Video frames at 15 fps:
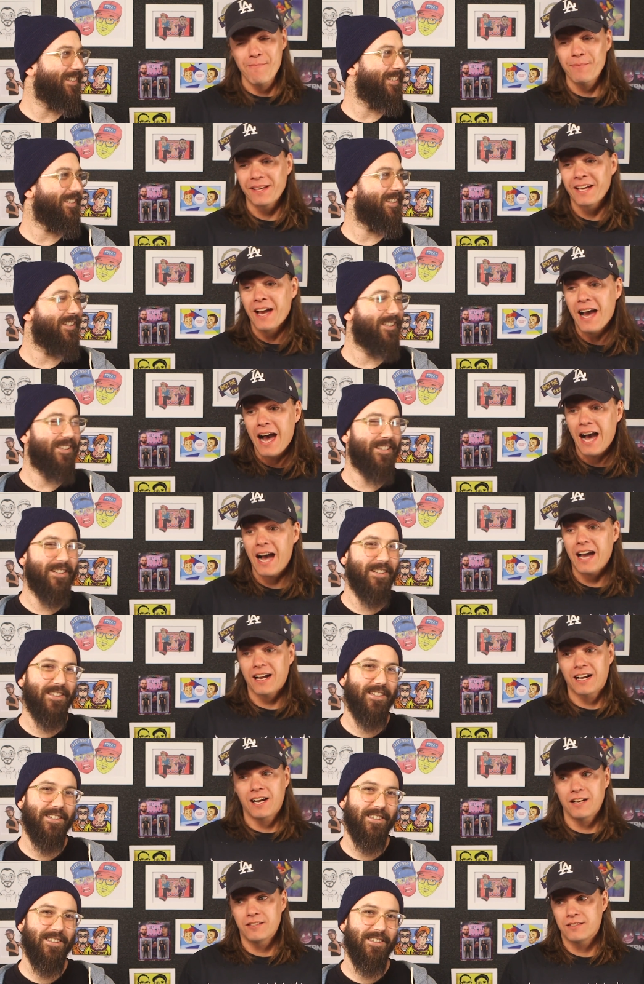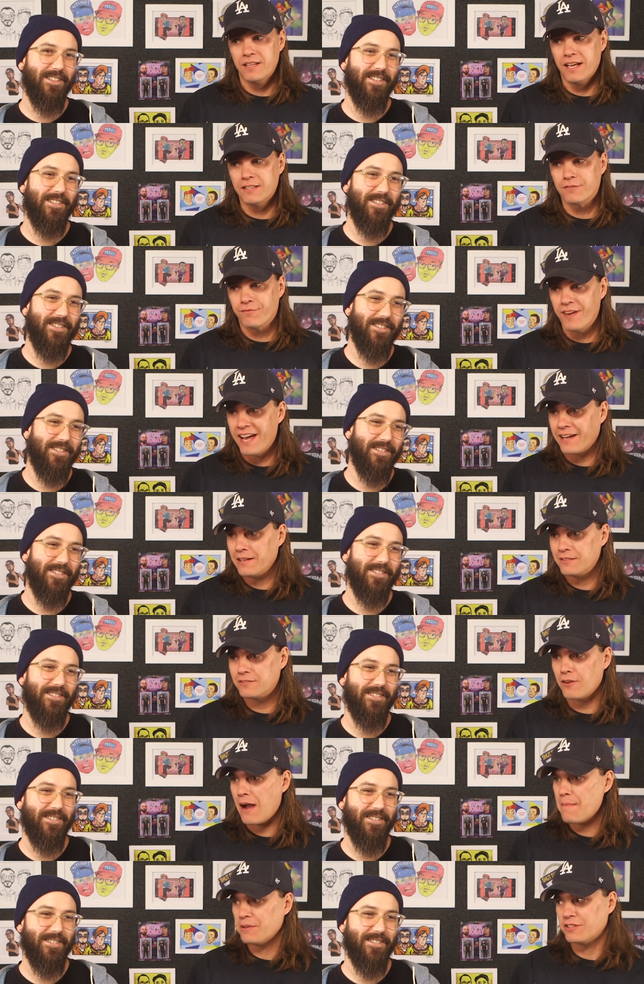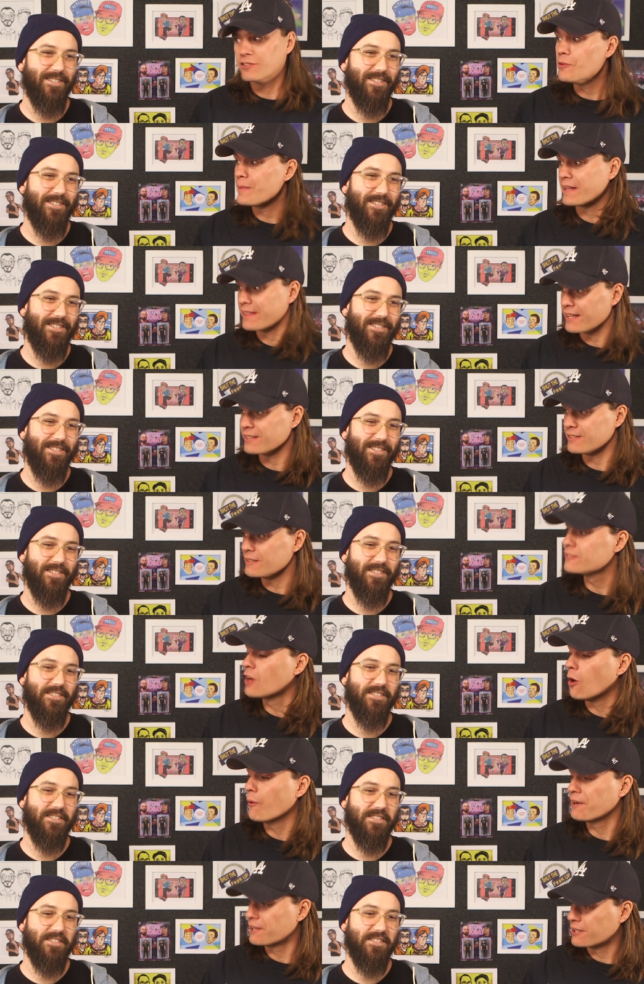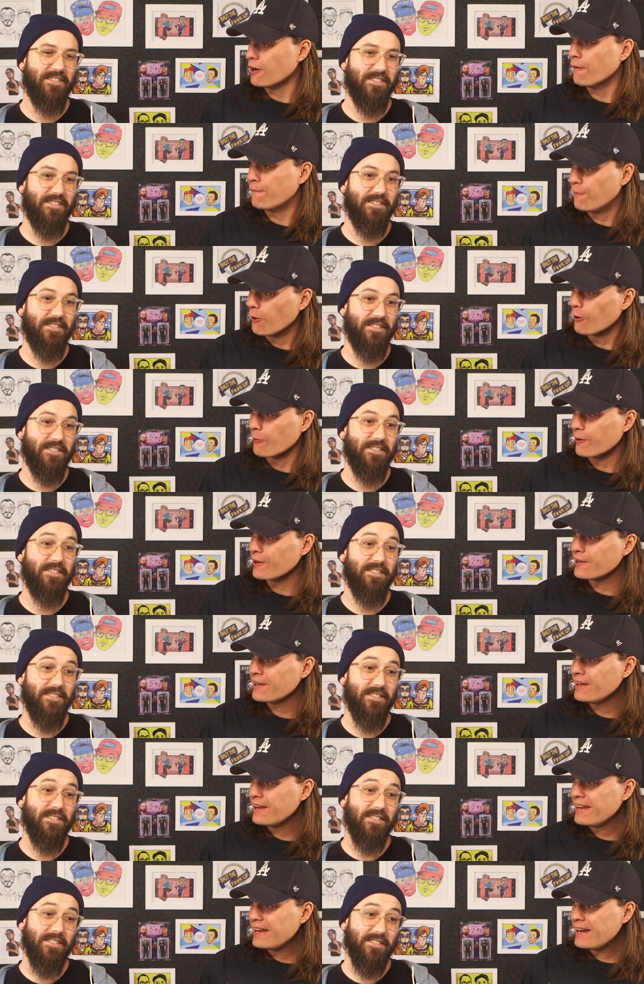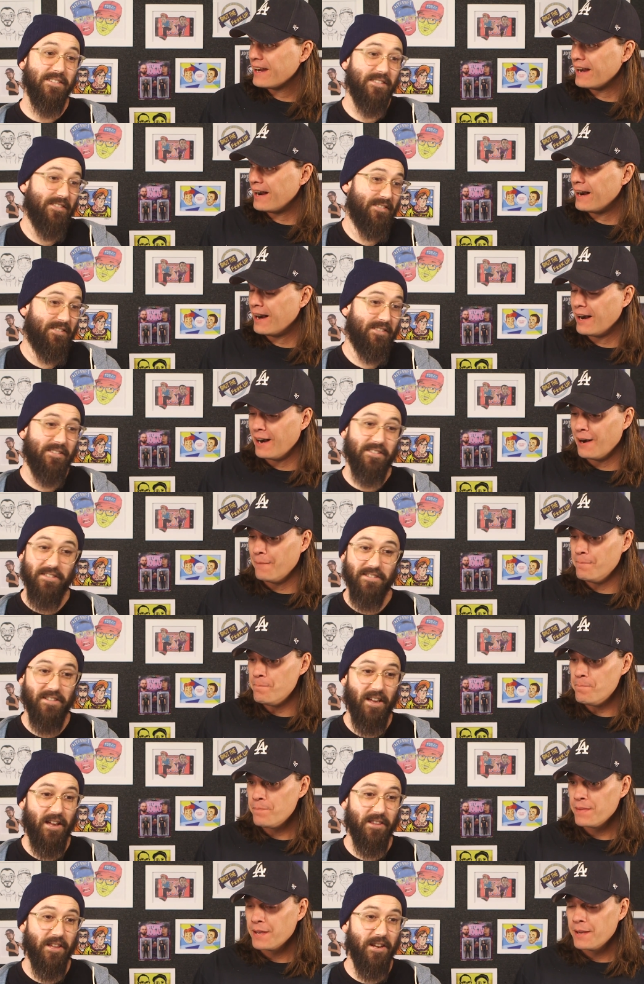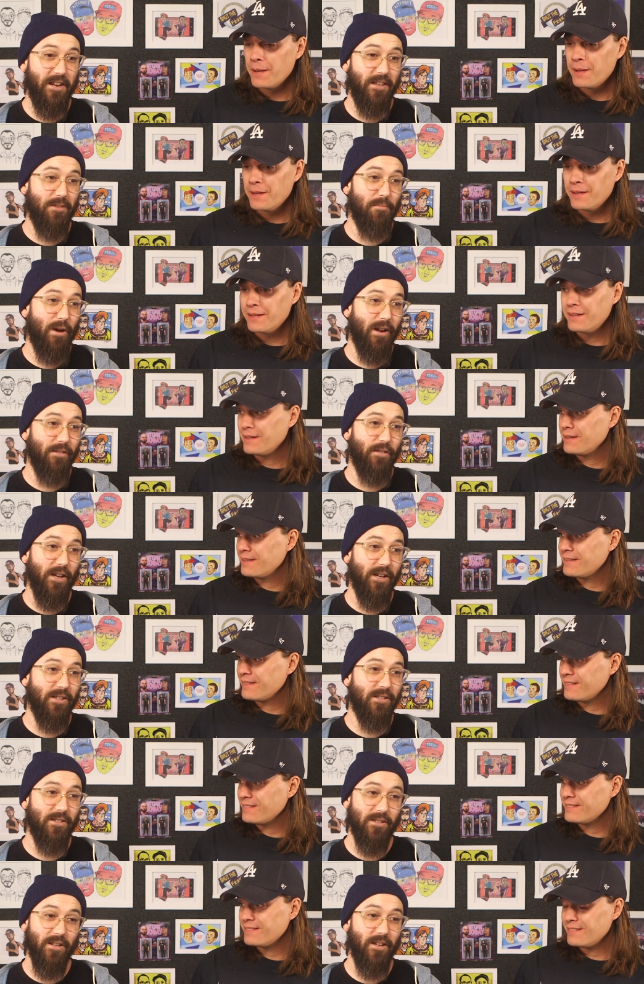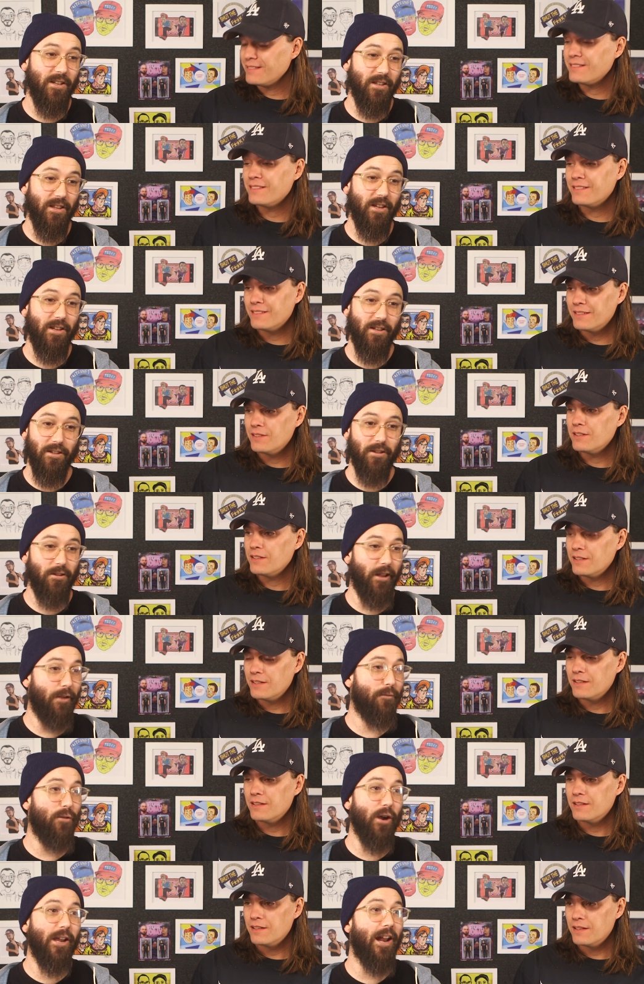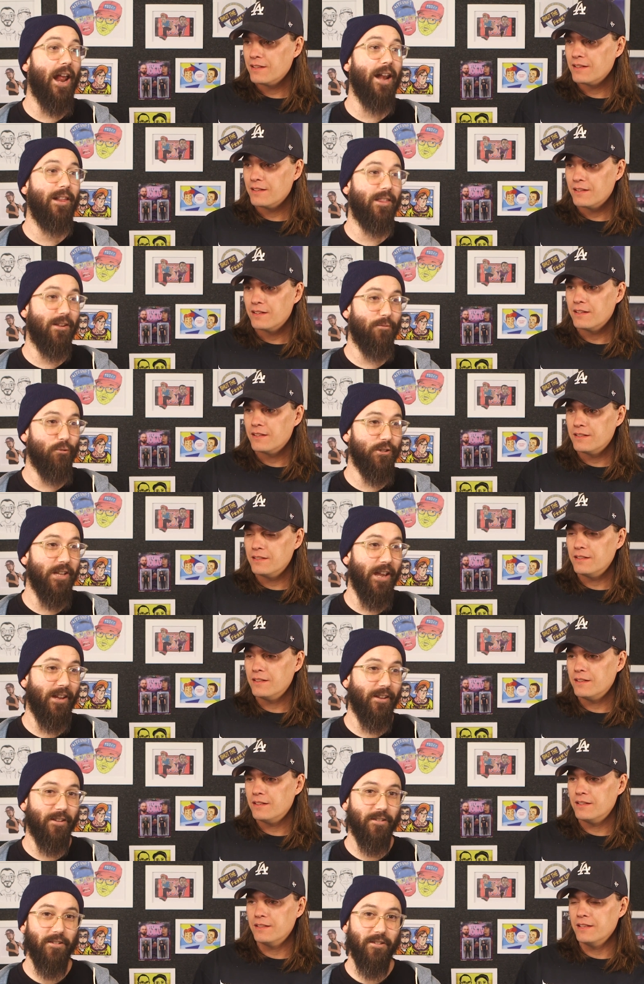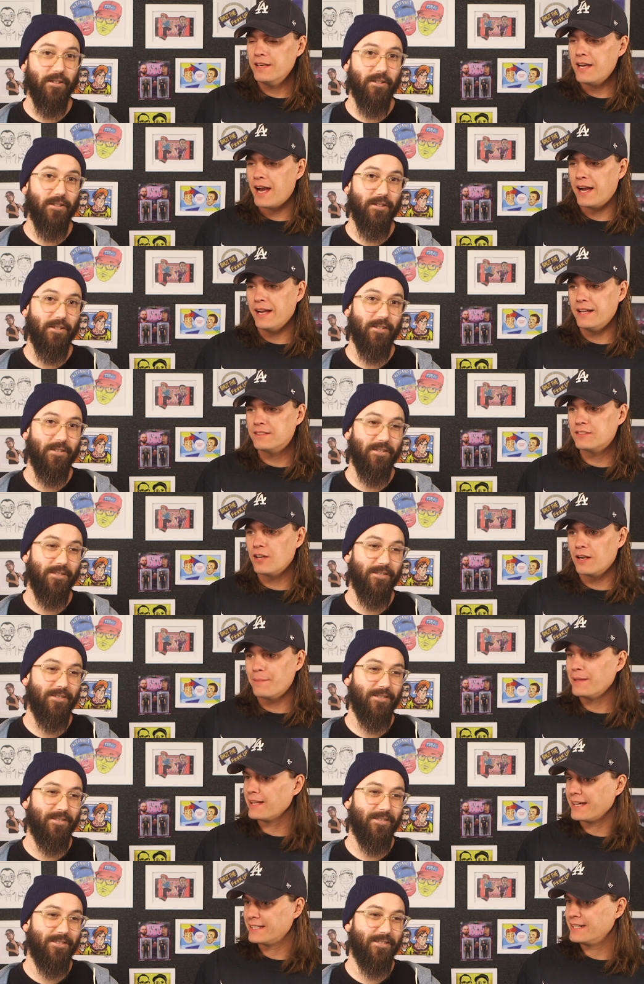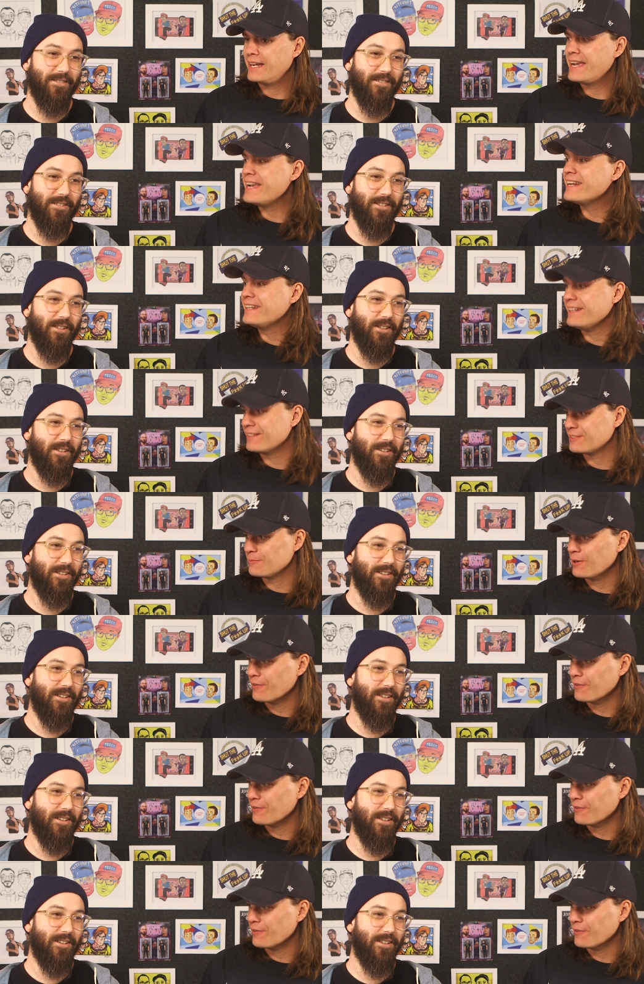Speaker 1: I'm like, because it's Vegas, so I'm assuming this is going to go forward.
Speaker 2: Um, yeah, they need the money. Vegas, they, they, they're like, fuck it, anything. We'll take it.
Speaker 1: Yeah, it's going to be like hedonism